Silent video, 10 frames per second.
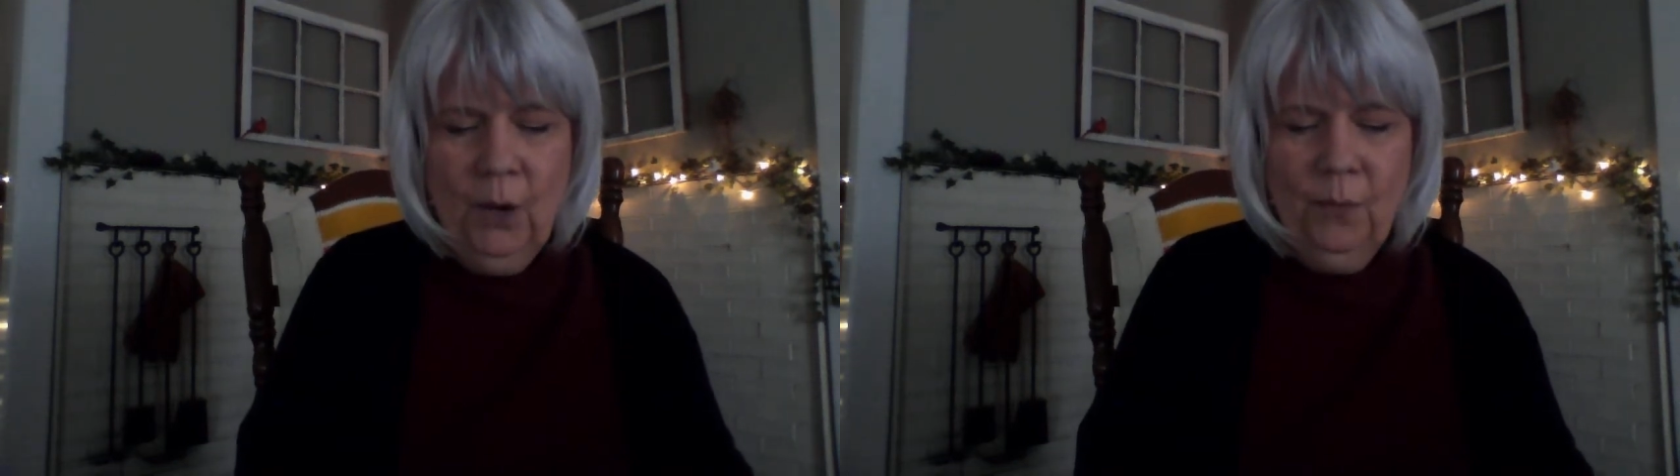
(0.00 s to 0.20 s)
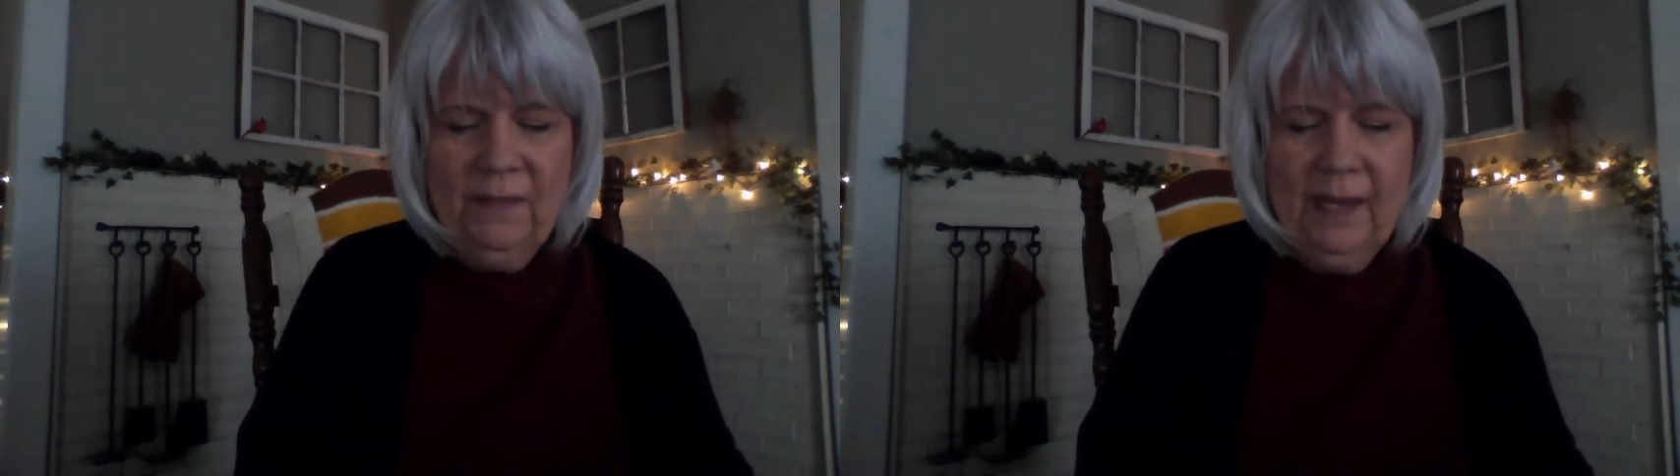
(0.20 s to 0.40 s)

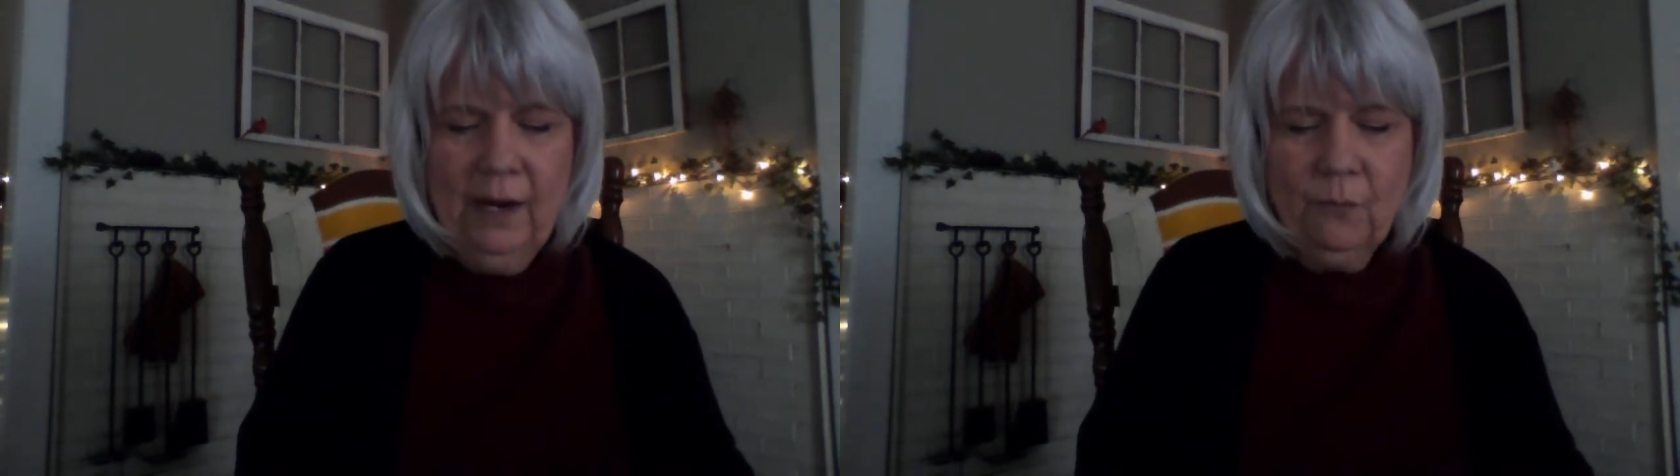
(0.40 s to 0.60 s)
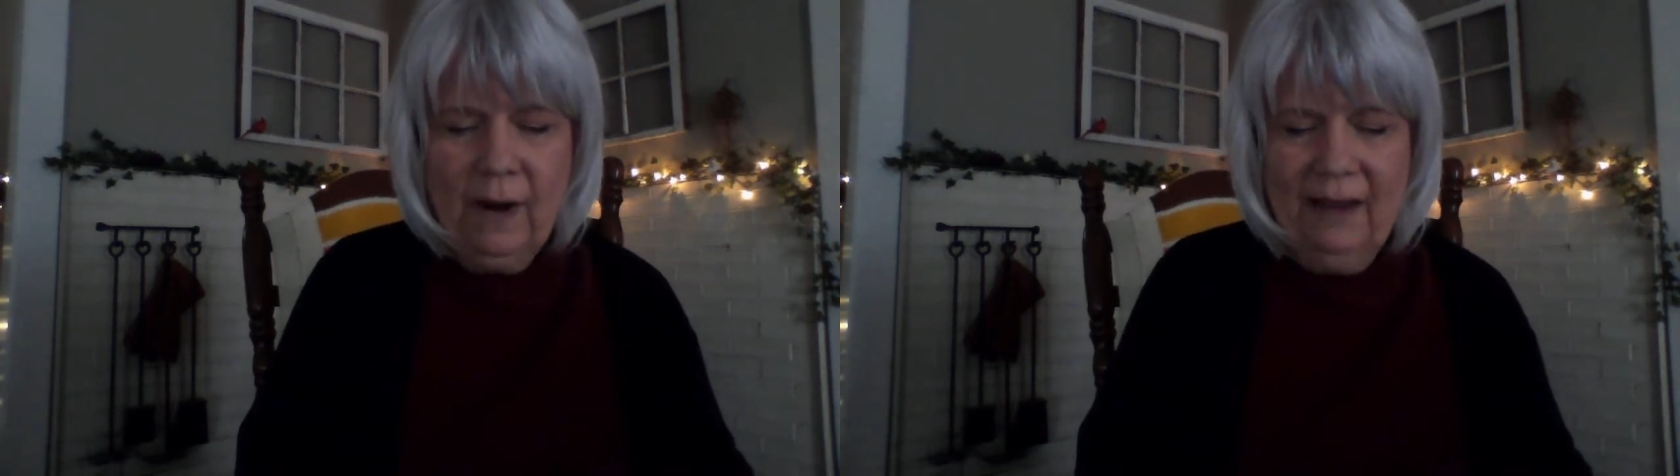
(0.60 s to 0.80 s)
When they
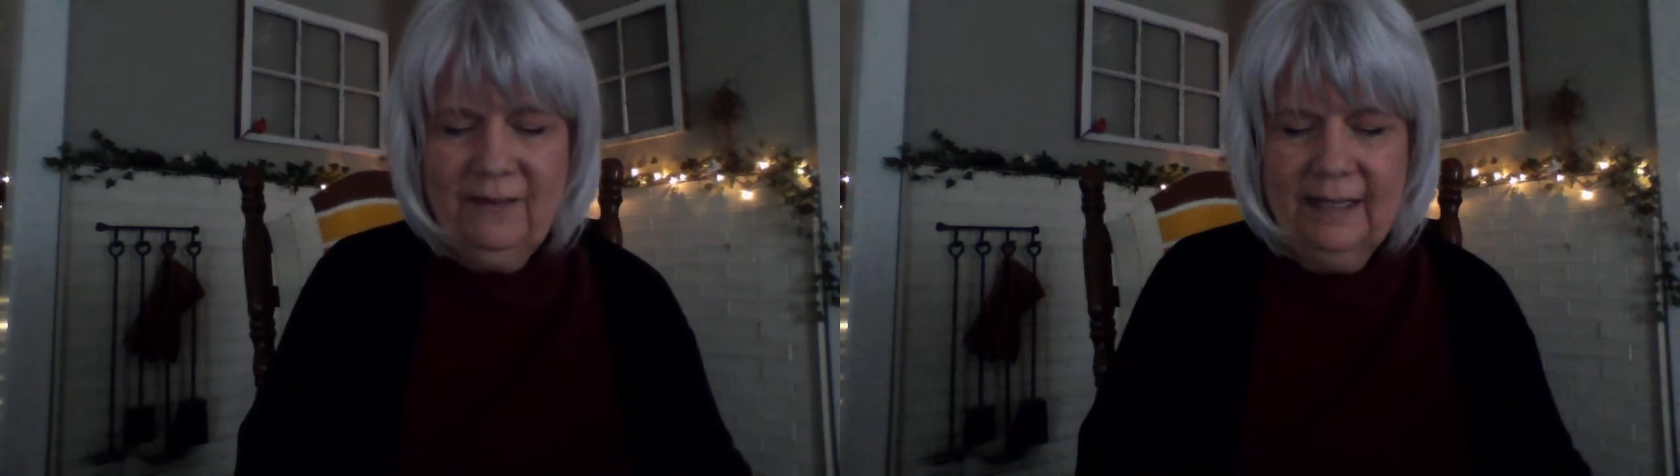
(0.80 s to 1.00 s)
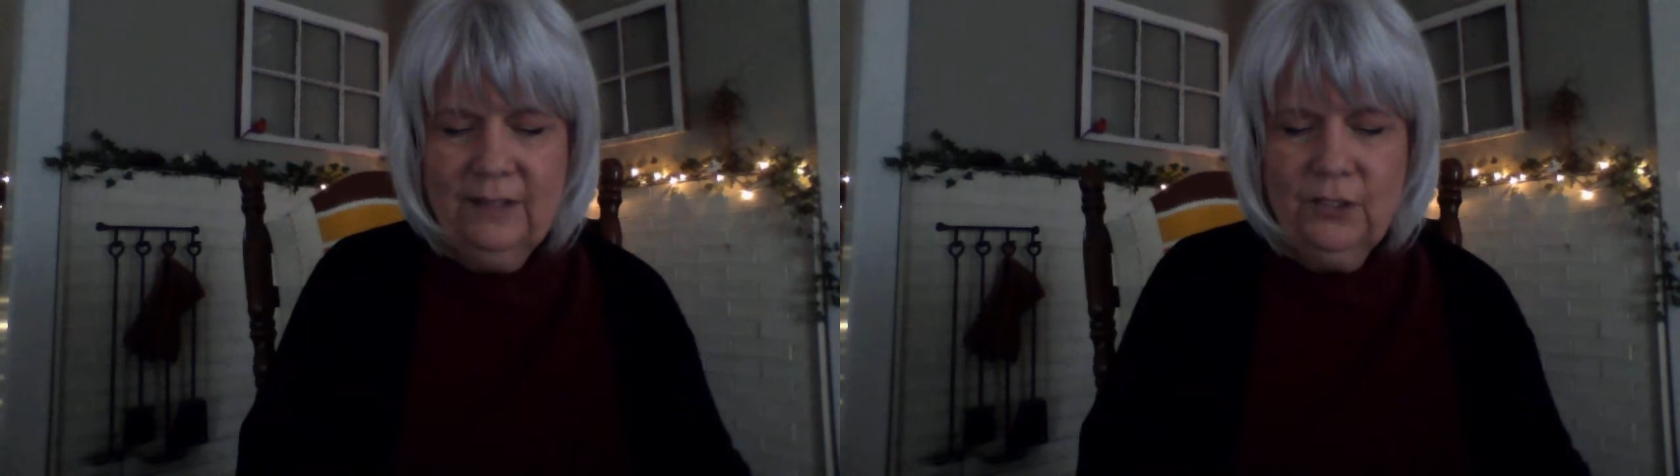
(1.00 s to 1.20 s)

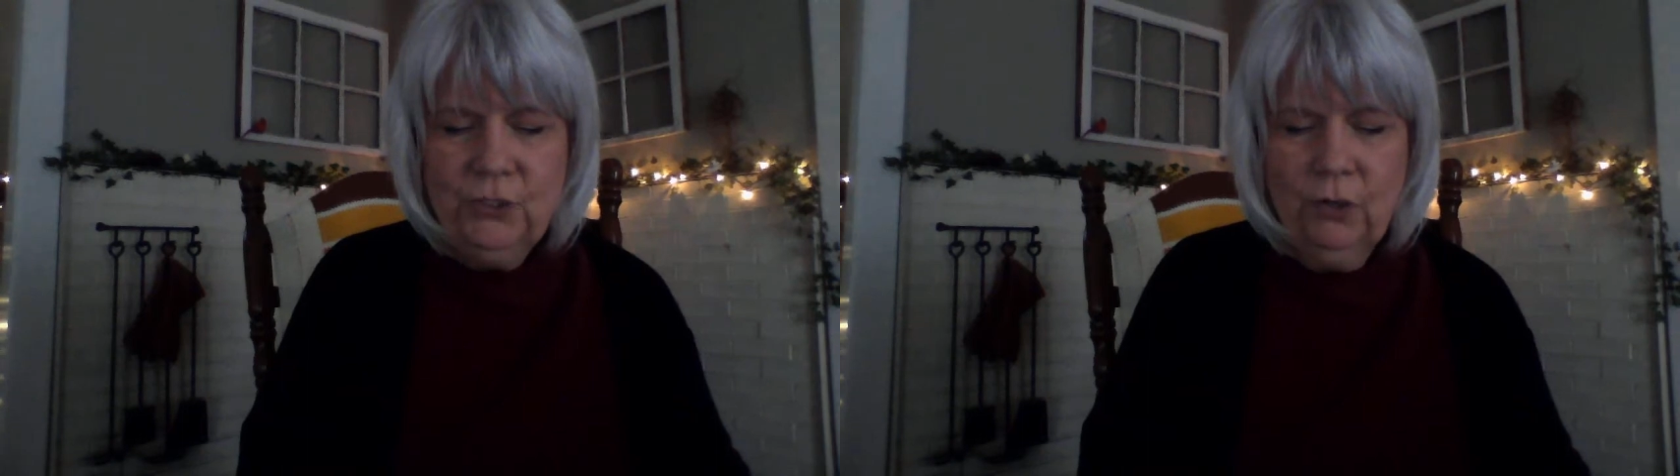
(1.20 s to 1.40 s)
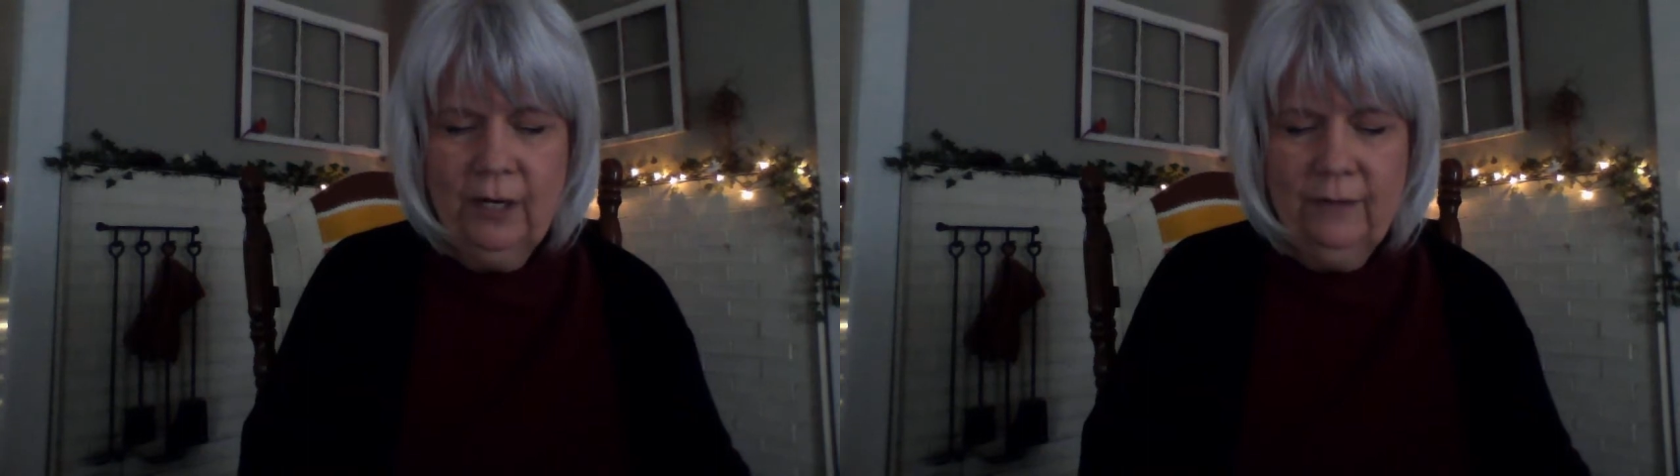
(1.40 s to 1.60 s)
arrived at the
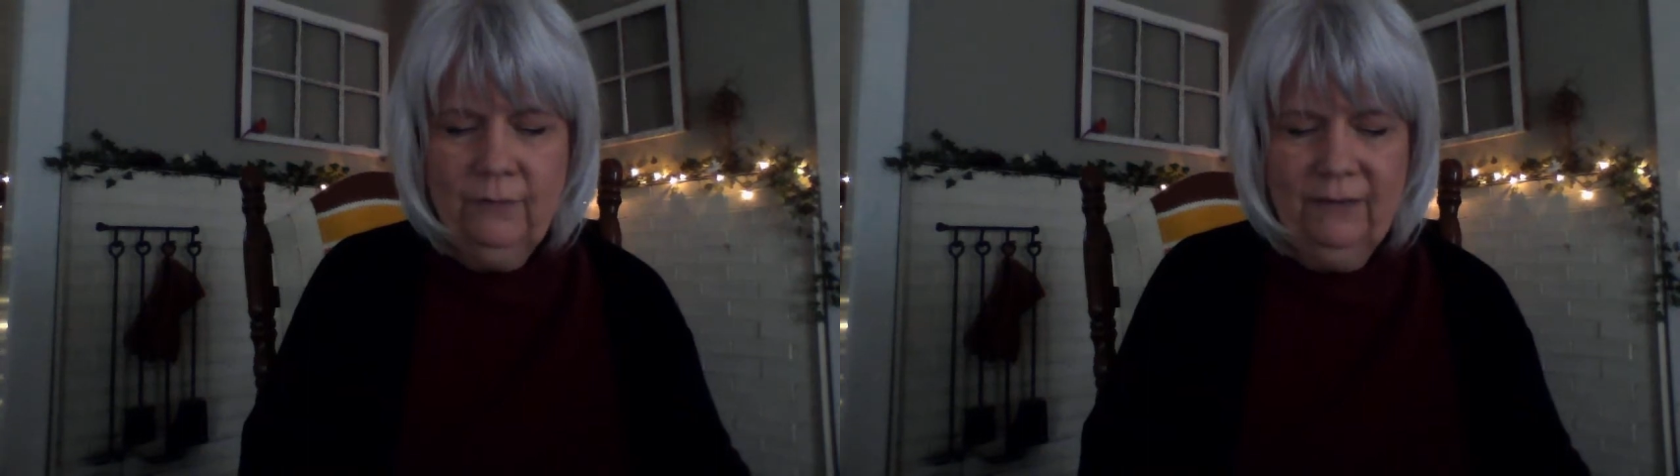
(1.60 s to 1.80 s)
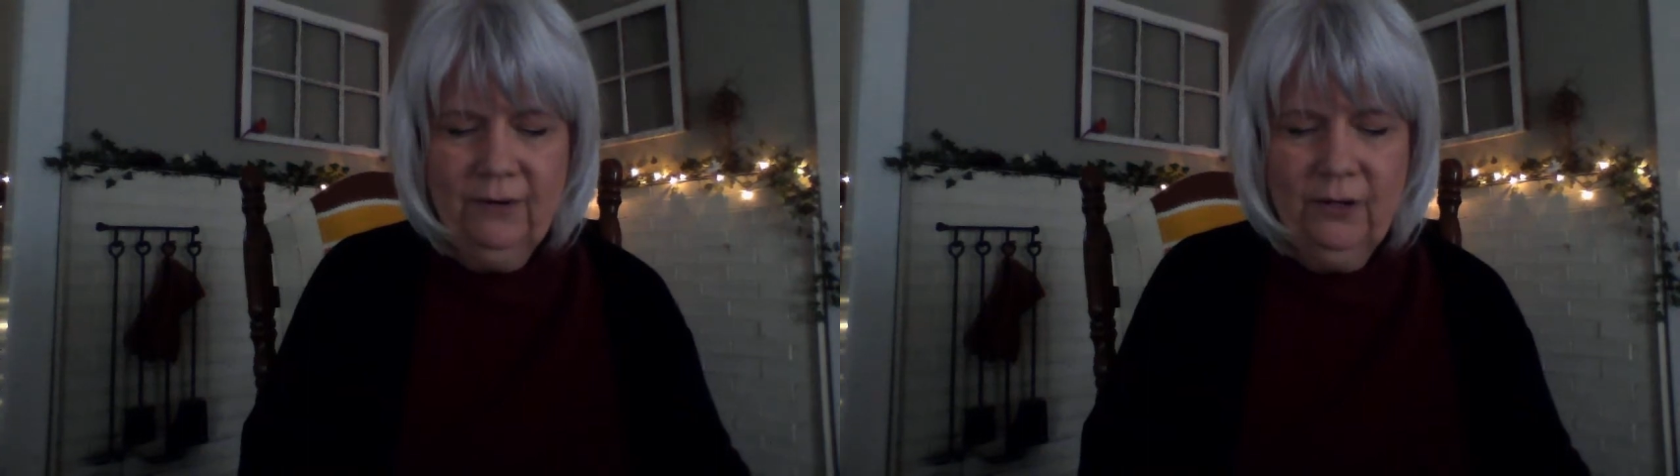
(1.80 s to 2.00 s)
Jordan
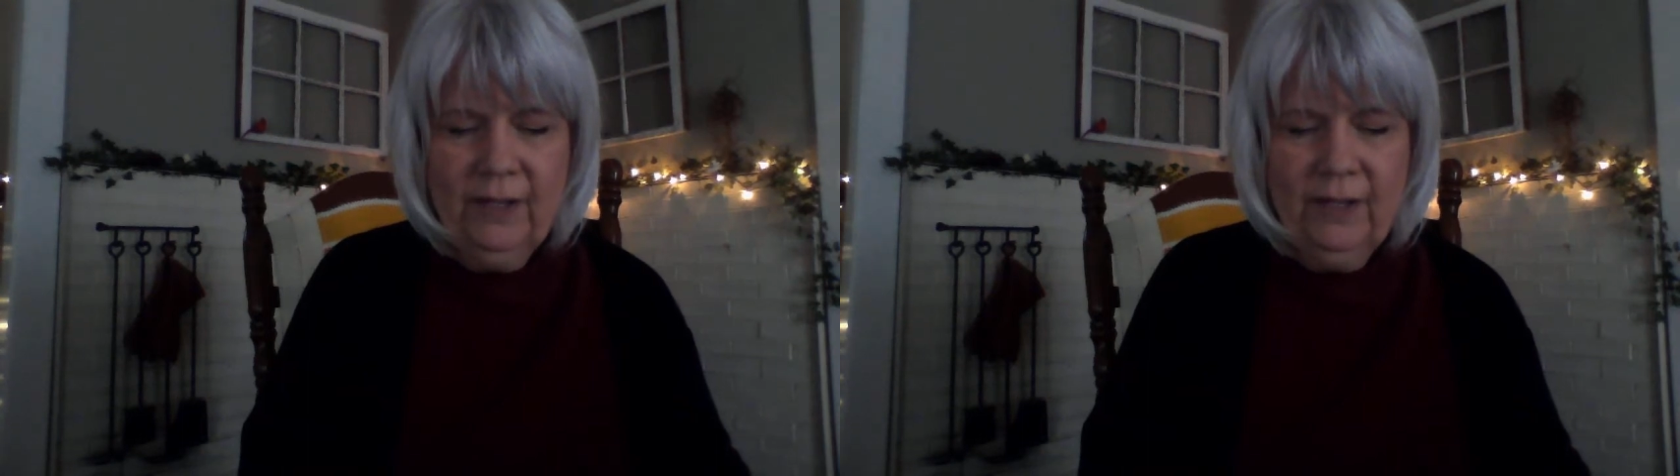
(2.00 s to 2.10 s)
River,